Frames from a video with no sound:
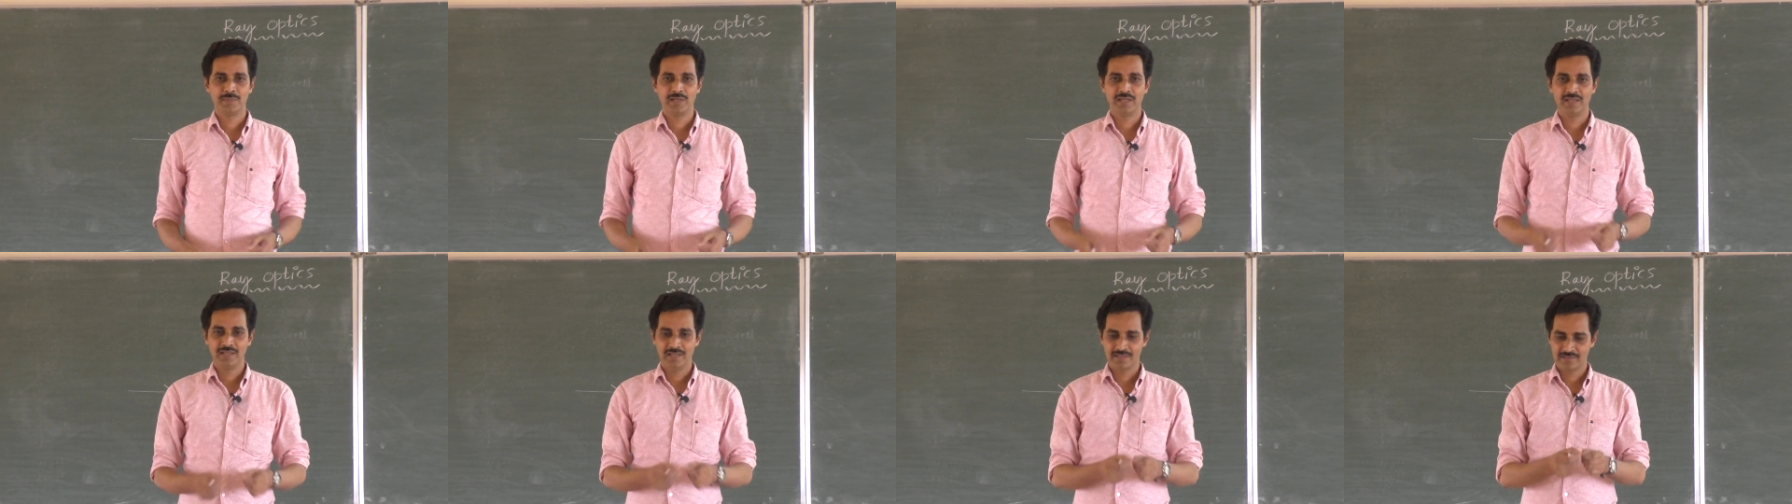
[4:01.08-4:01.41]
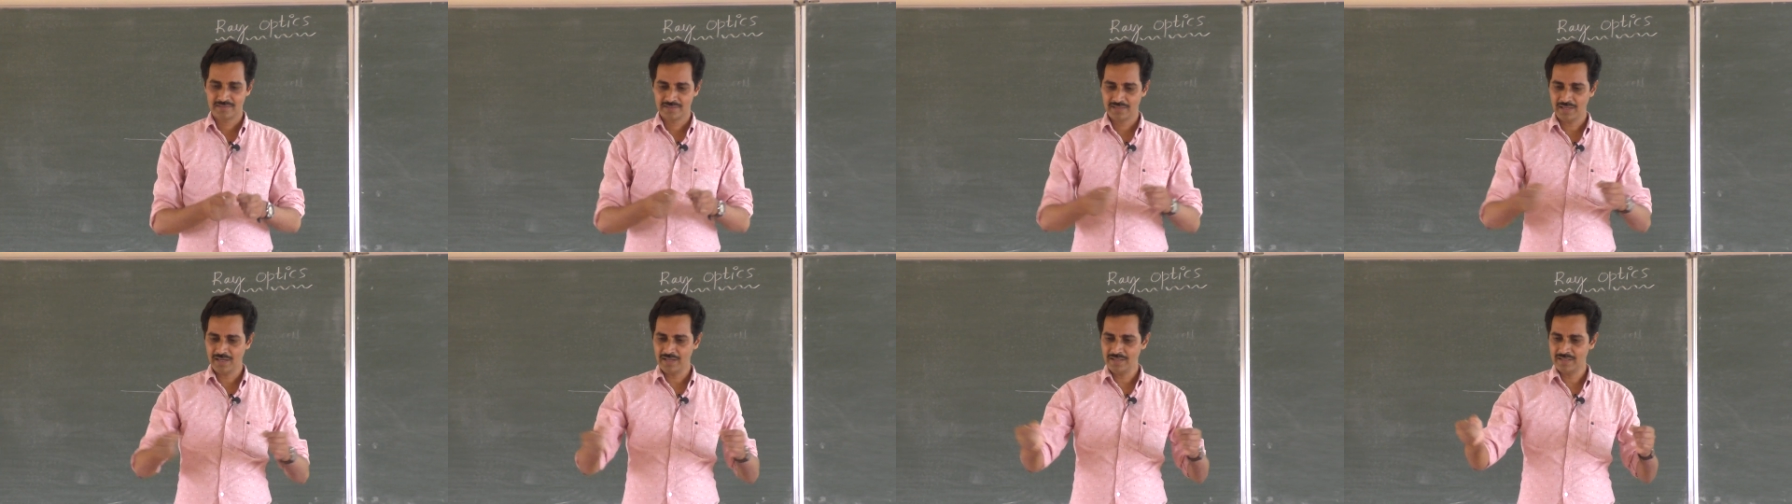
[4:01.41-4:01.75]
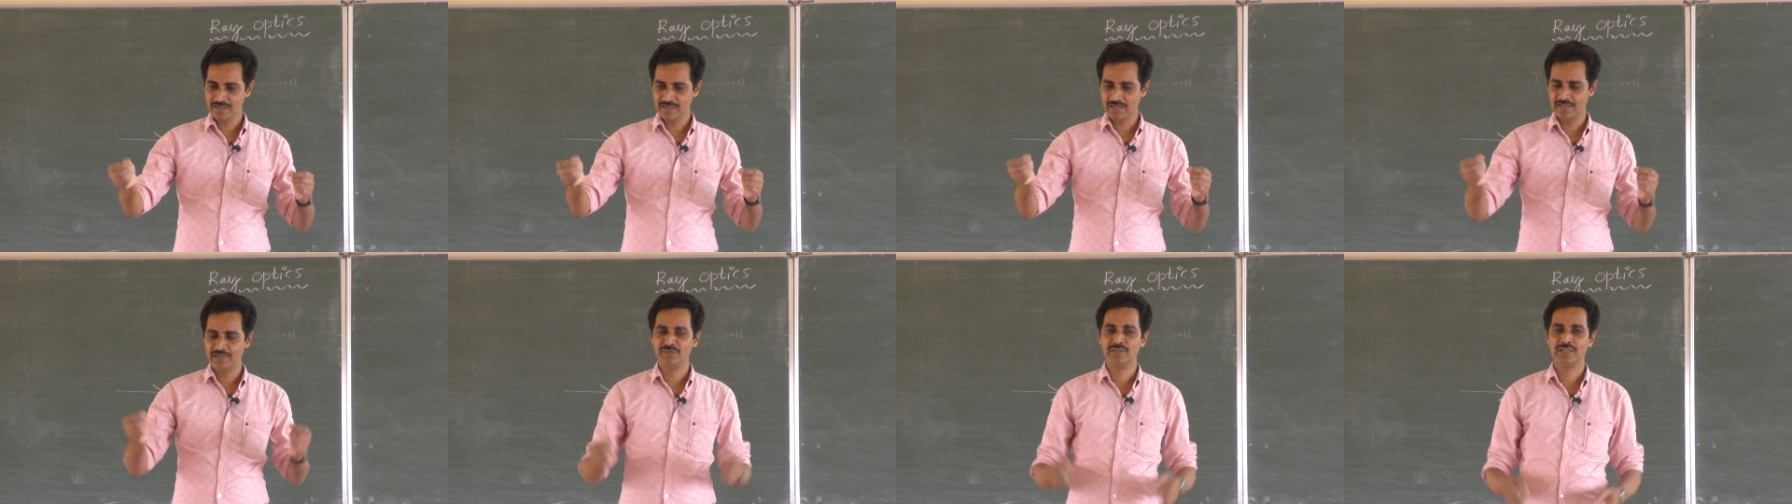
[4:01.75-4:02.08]
by a
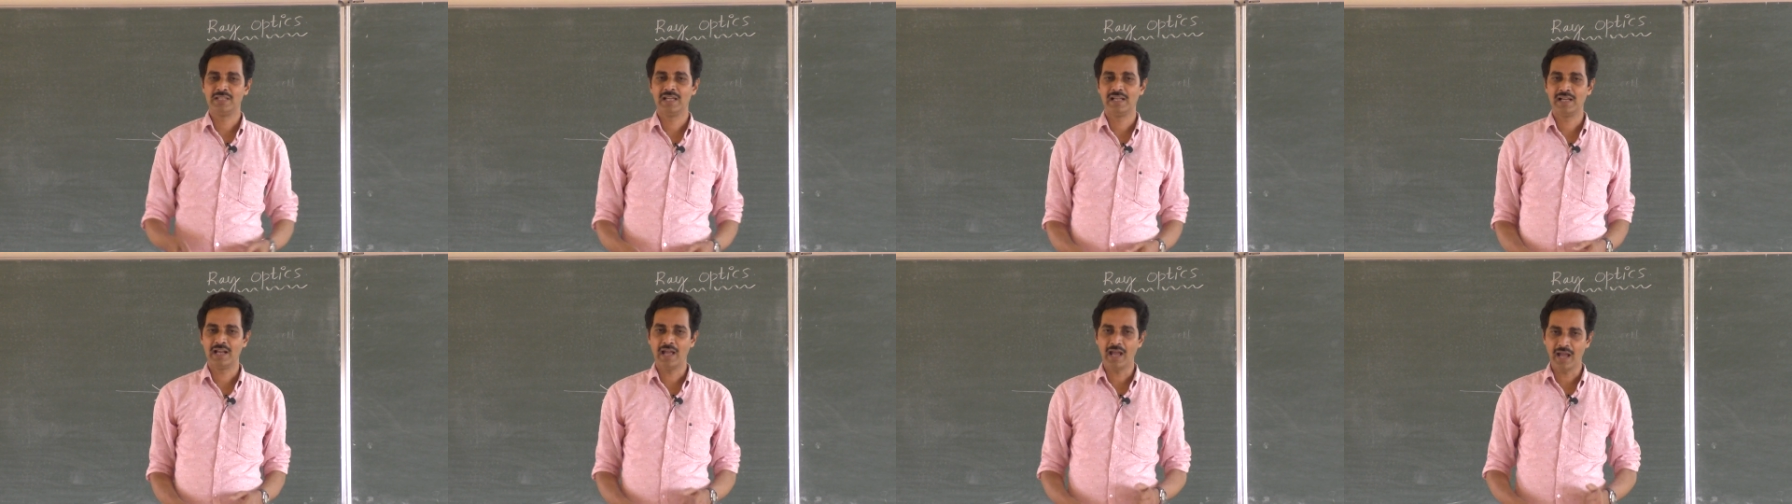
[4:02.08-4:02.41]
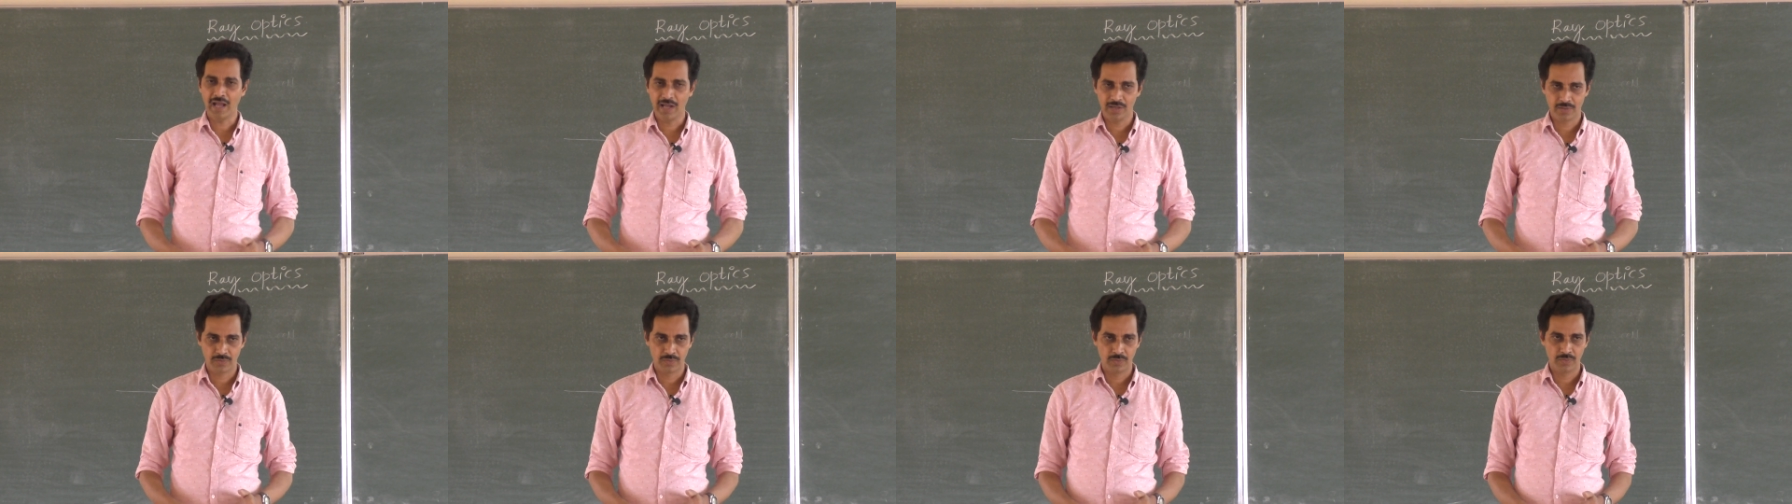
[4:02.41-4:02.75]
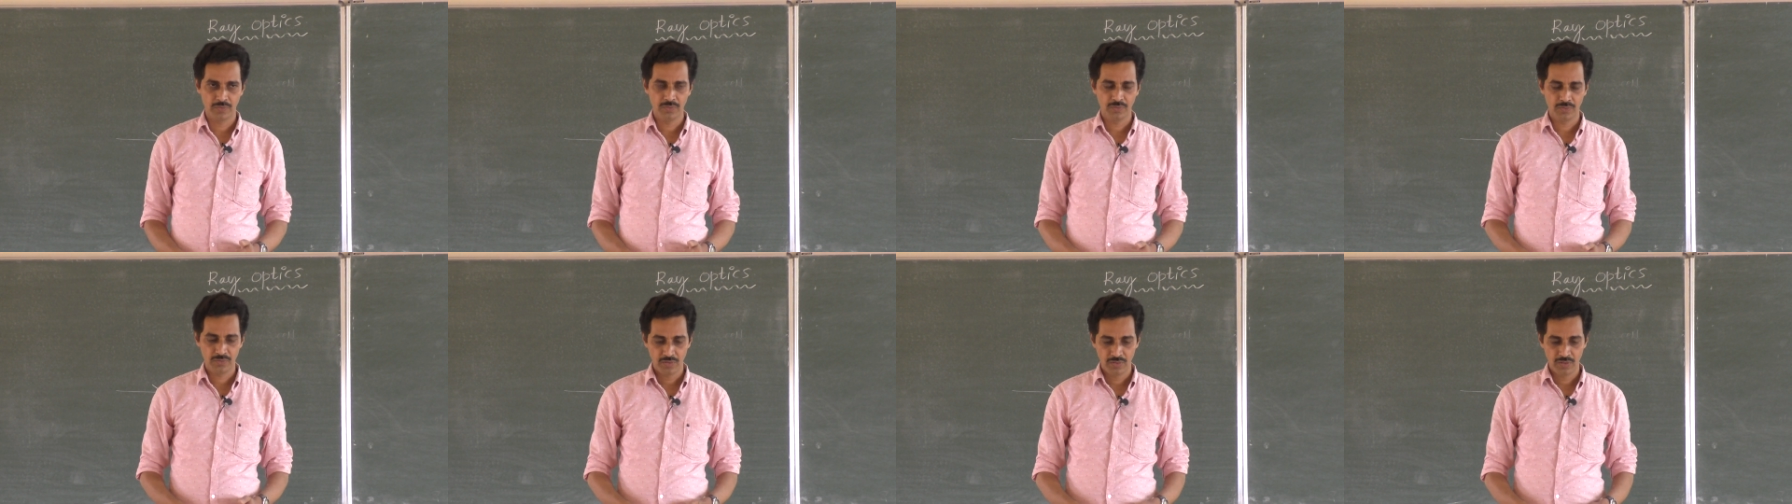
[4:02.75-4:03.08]
straight line with an
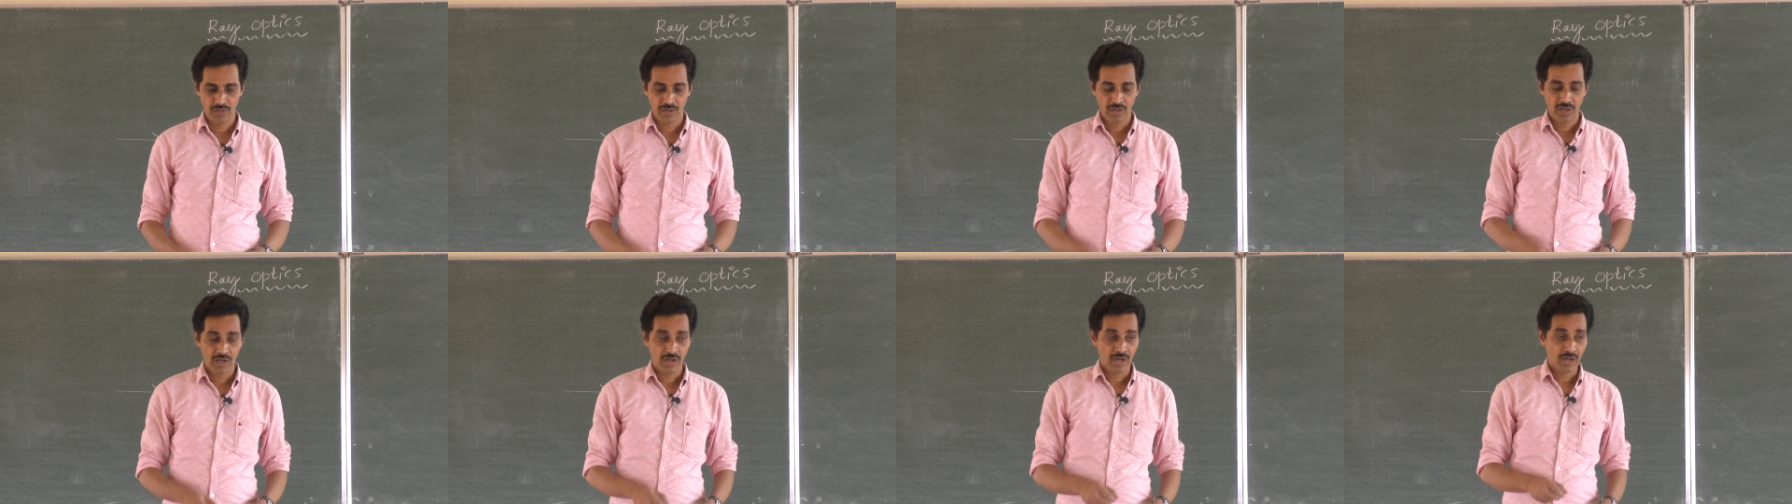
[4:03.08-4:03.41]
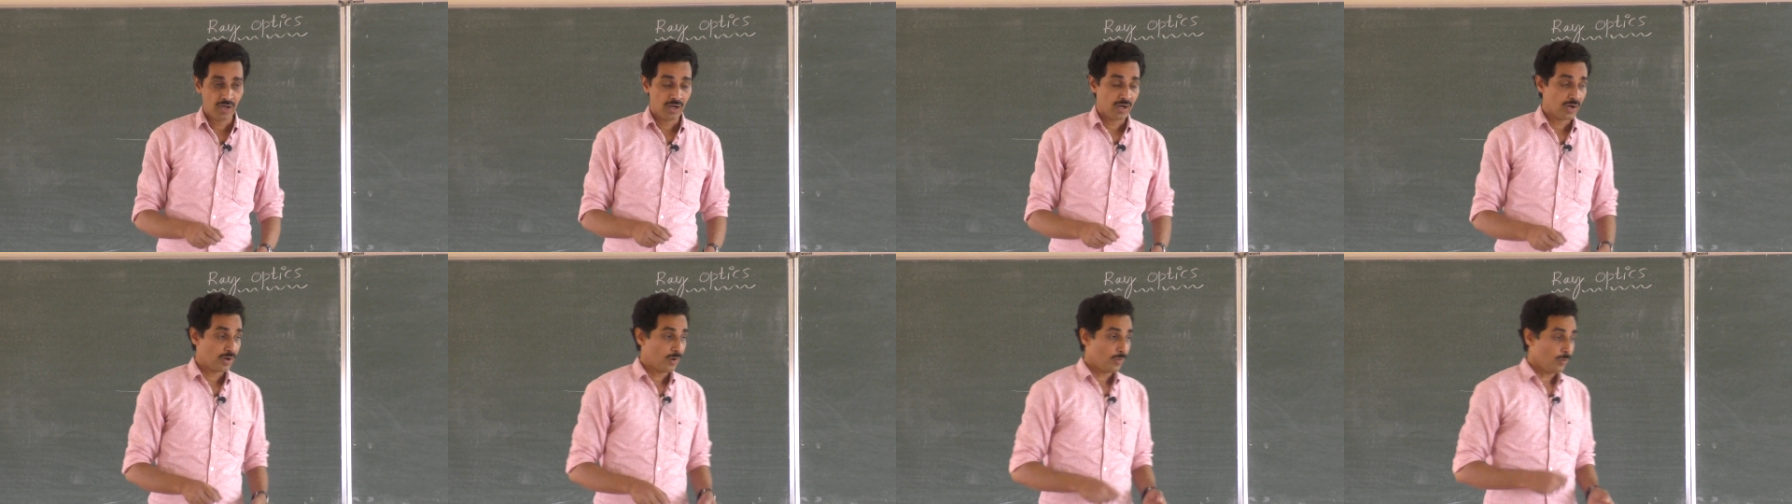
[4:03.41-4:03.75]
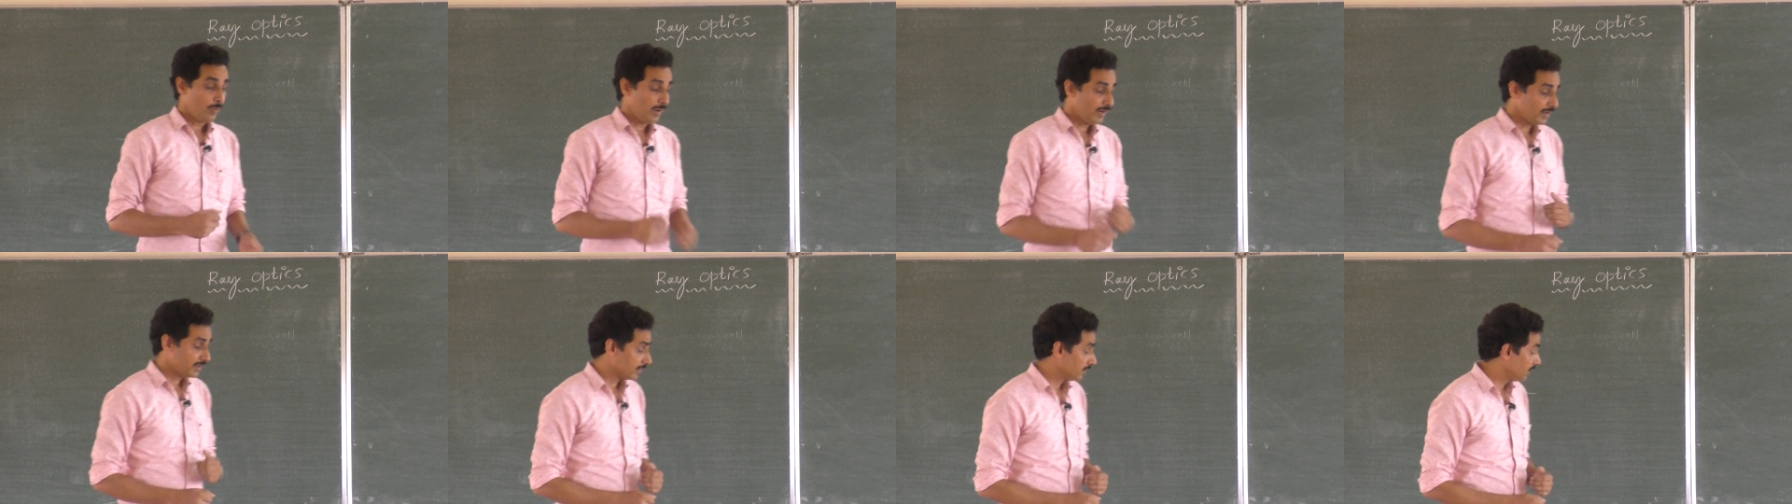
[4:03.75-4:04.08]
arrow,
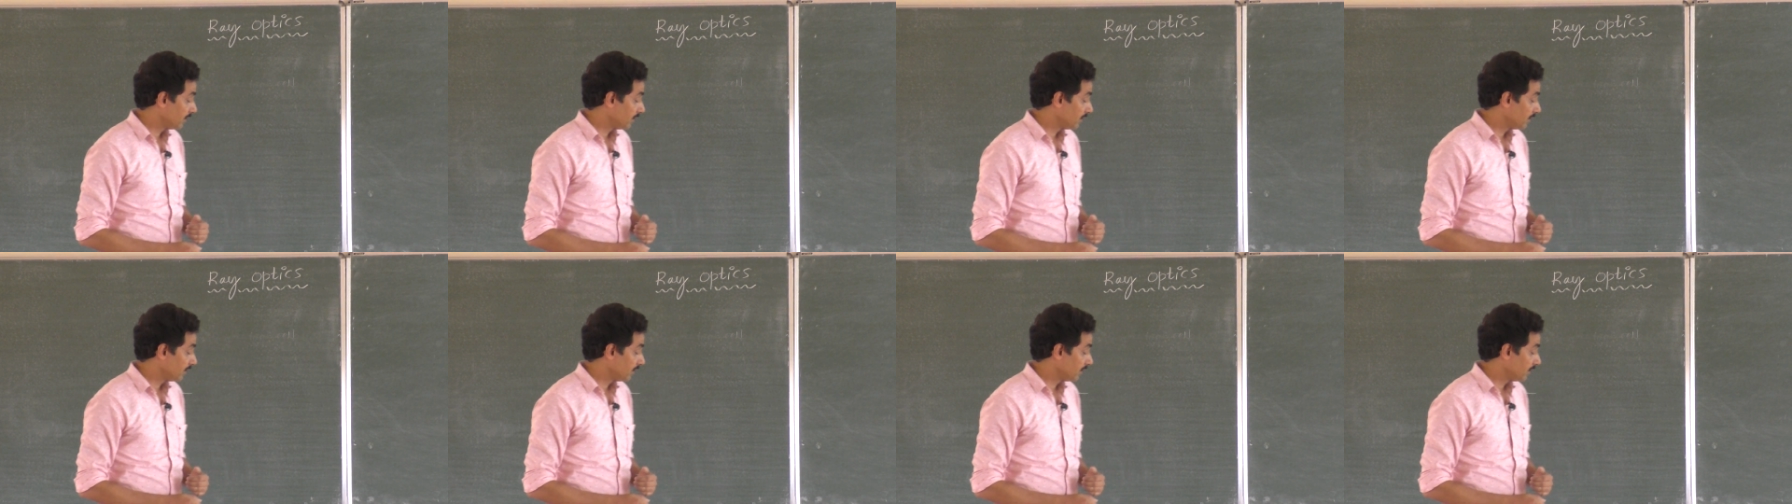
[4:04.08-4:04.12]
what,